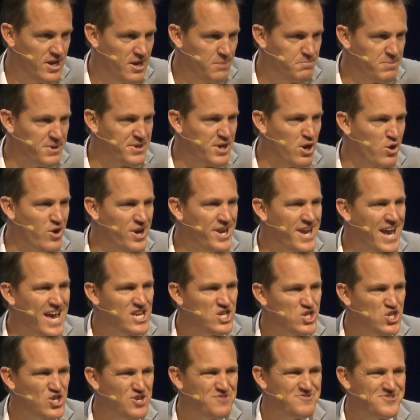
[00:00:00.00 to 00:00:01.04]
But they're a
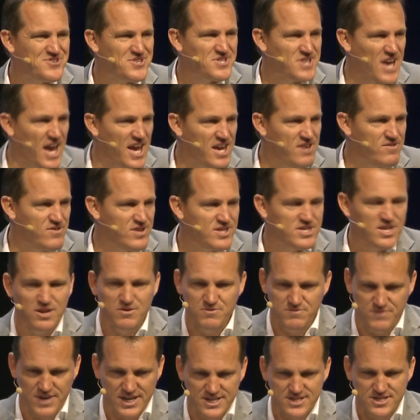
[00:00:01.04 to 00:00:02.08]
nation of savers and
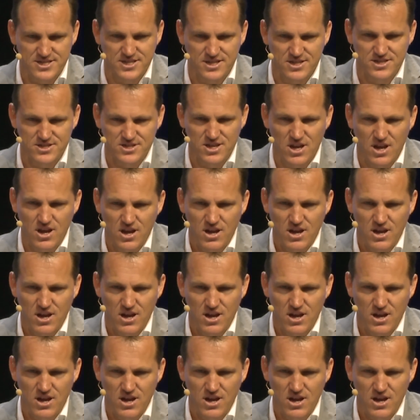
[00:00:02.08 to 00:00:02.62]
investors,